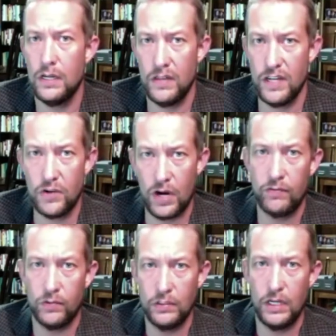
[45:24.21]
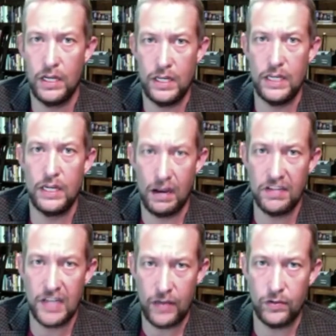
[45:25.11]
They traveled and they got
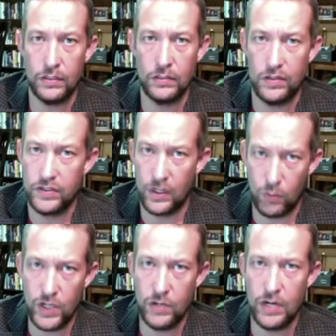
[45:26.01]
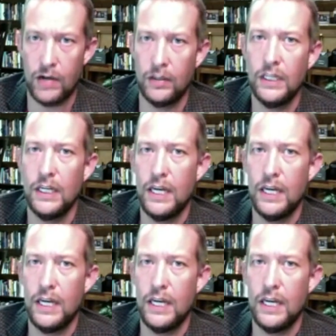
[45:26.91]
together, just like we do now.